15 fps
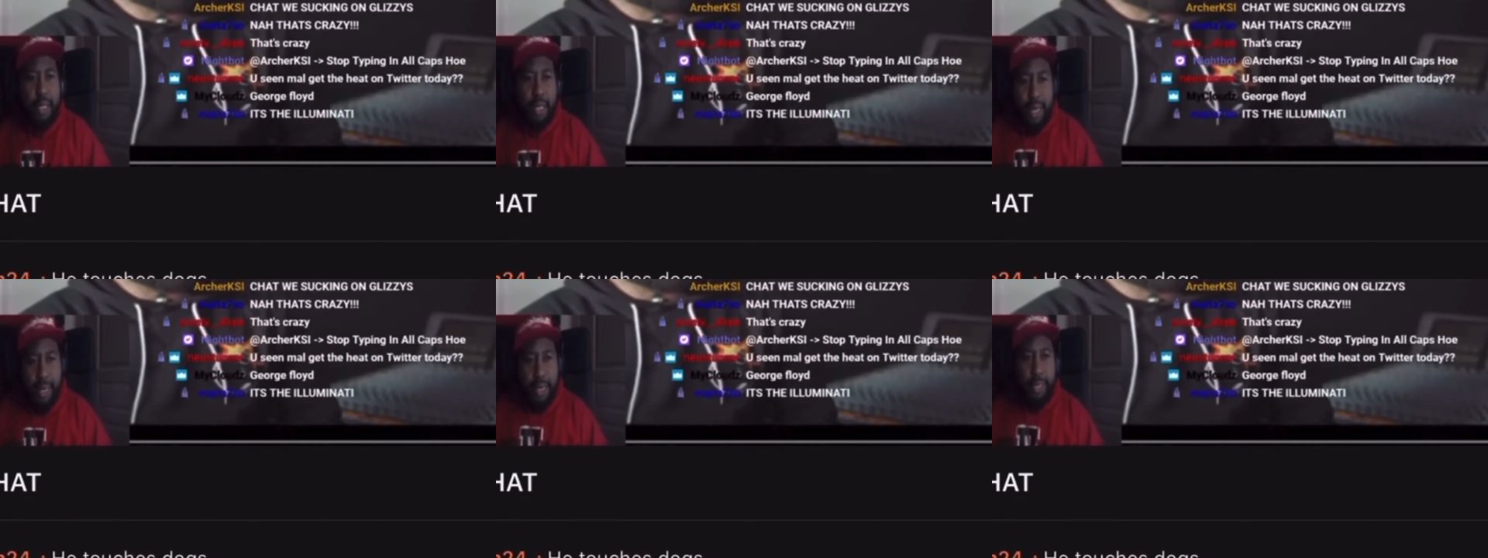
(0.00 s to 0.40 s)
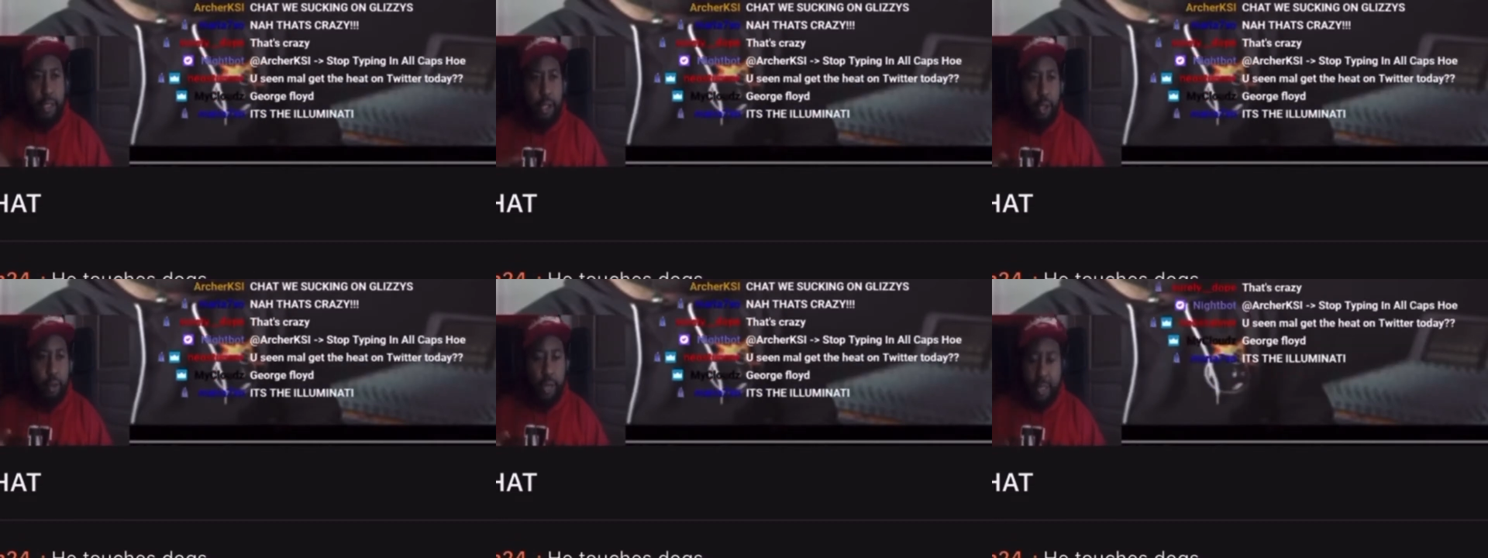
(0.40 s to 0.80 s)
I hit
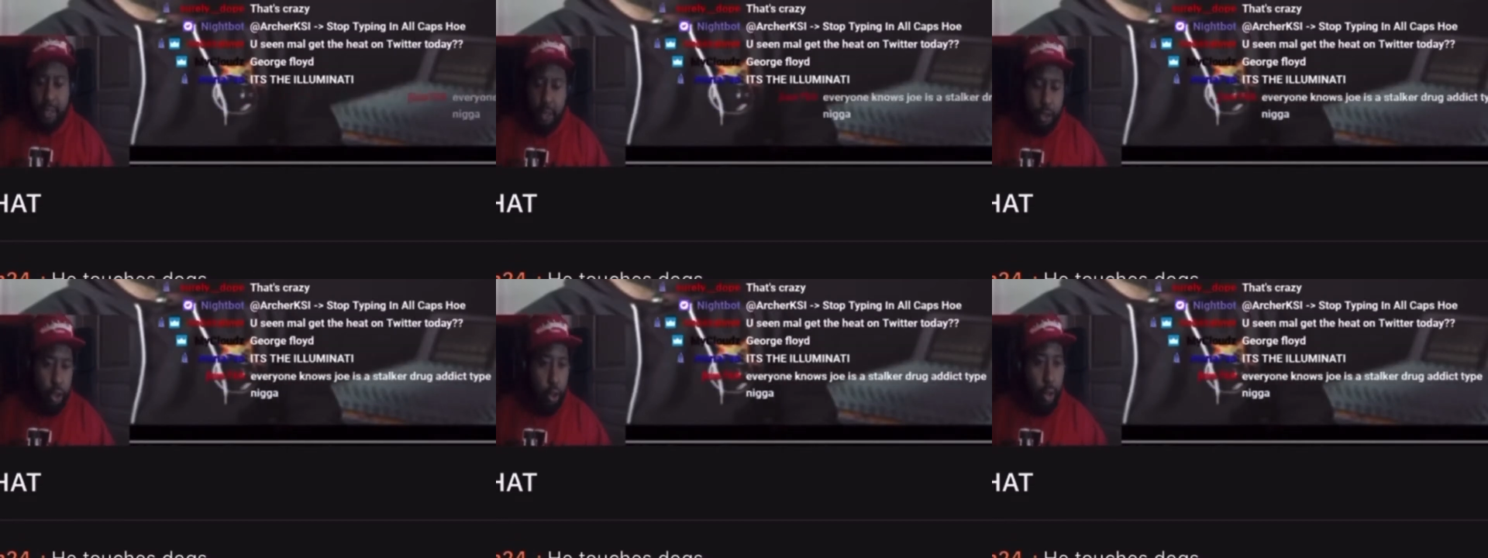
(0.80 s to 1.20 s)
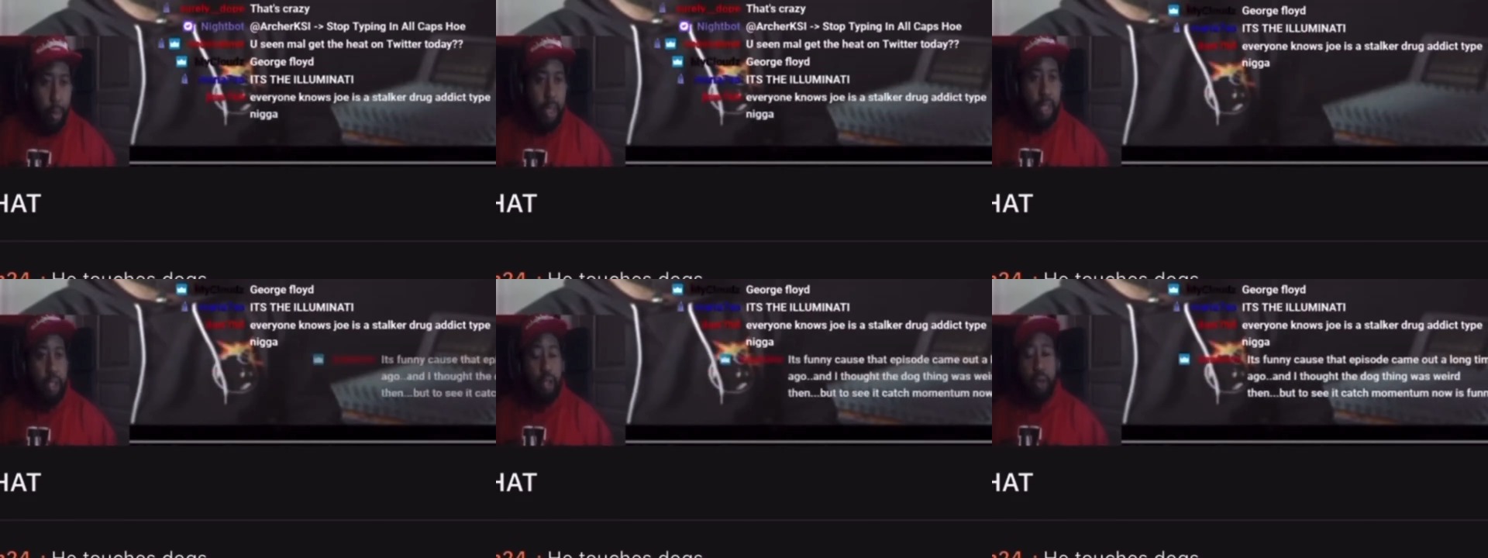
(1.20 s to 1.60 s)
Joe. I said, Joe, I'm going to
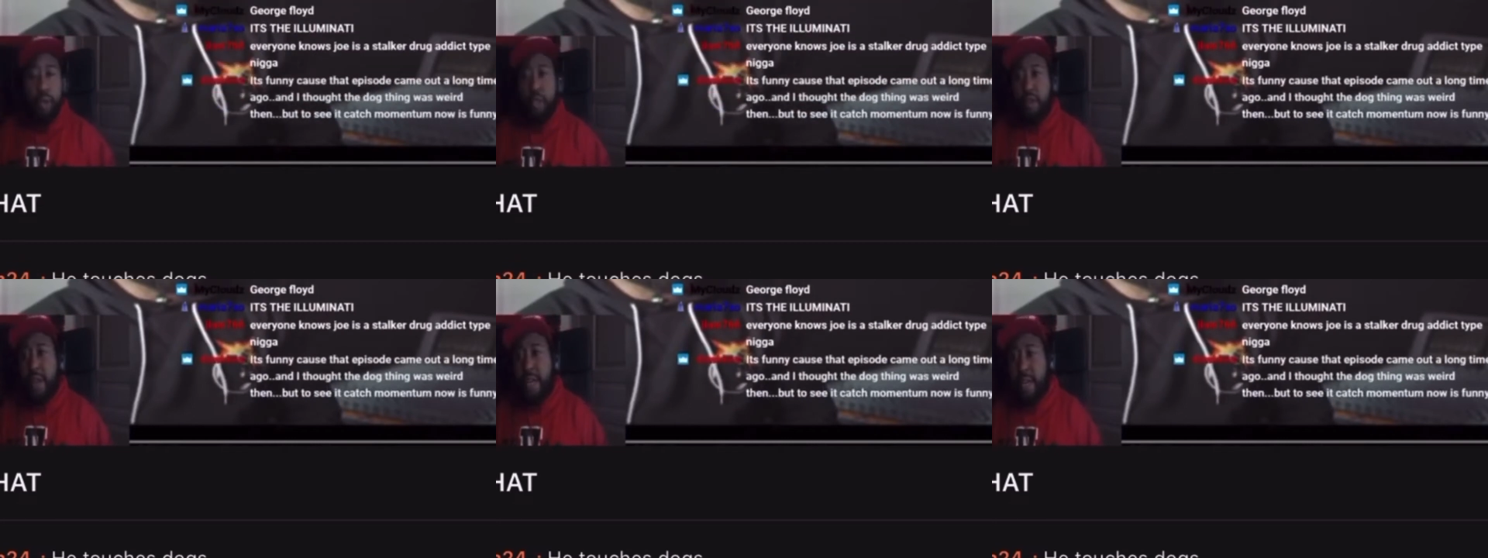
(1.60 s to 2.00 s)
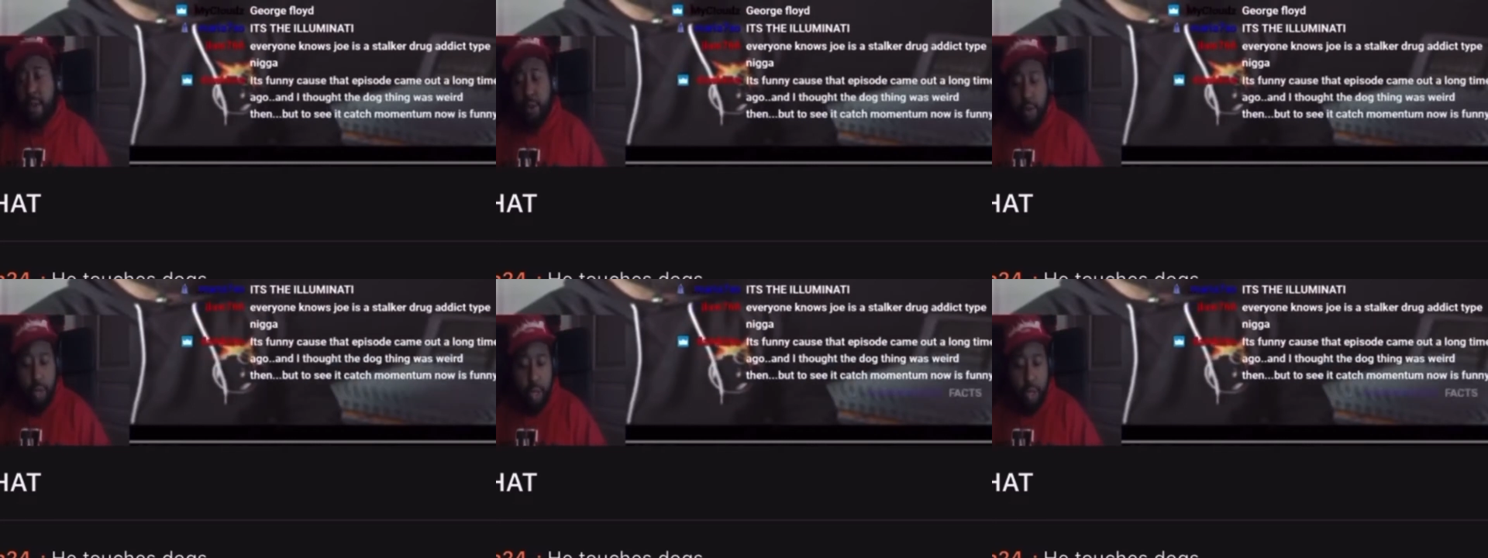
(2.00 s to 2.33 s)
let you know this right now.